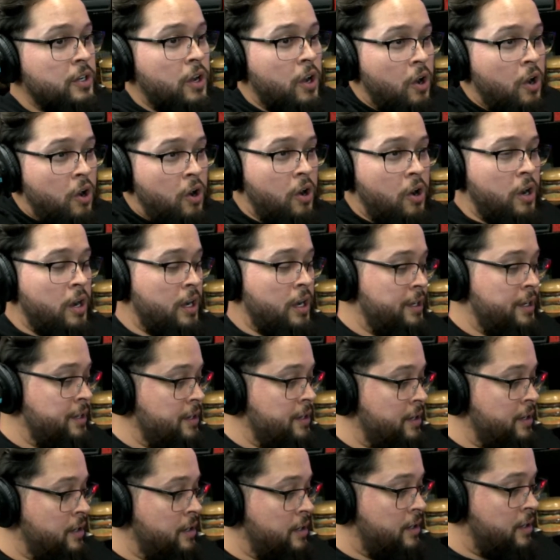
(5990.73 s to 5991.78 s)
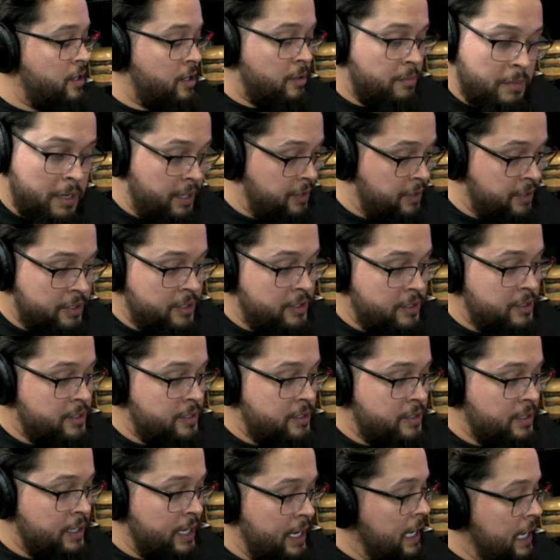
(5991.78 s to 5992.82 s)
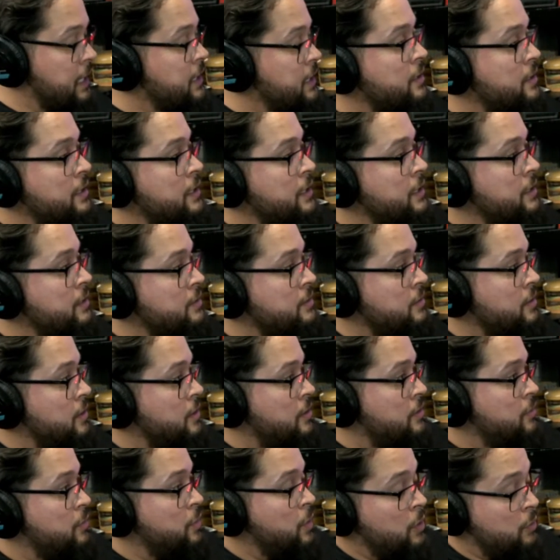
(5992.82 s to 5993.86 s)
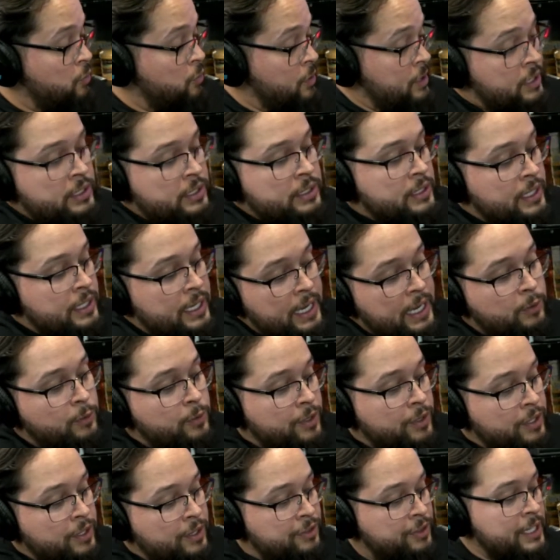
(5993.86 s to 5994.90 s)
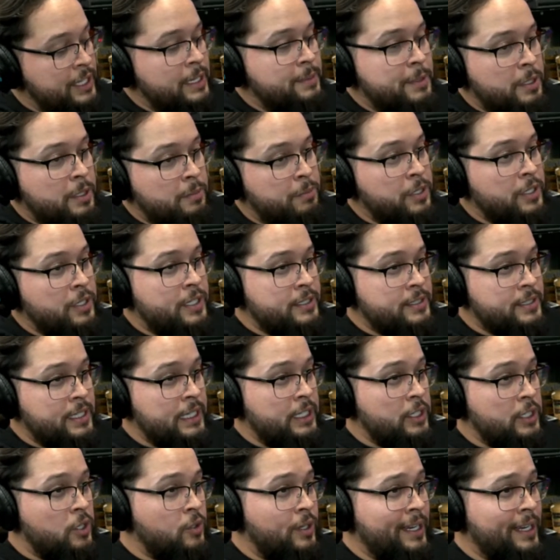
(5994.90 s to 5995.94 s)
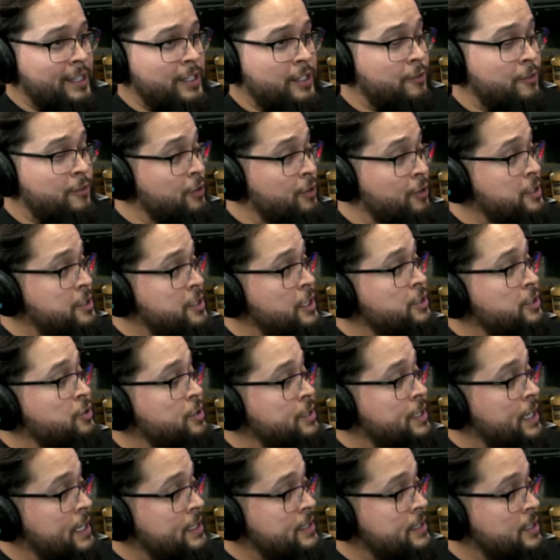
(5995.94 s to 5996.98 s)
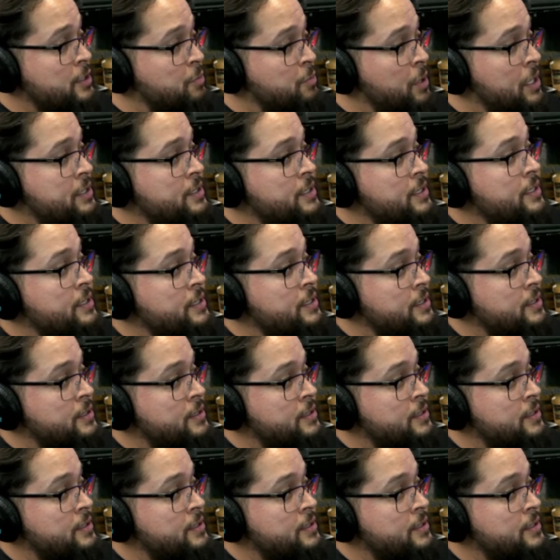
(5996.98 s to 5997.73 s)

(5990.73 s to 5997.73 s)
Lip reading: on her mother's handling of and the theme of the book is like, okay, your first 100 days as a president is